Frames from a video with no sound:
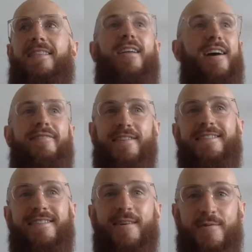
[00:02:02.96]
life
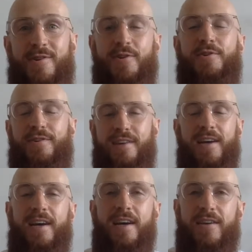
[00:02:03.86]
is so good.
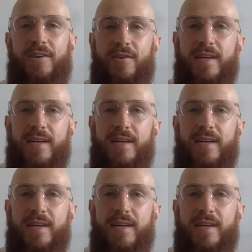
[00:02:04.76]
You know,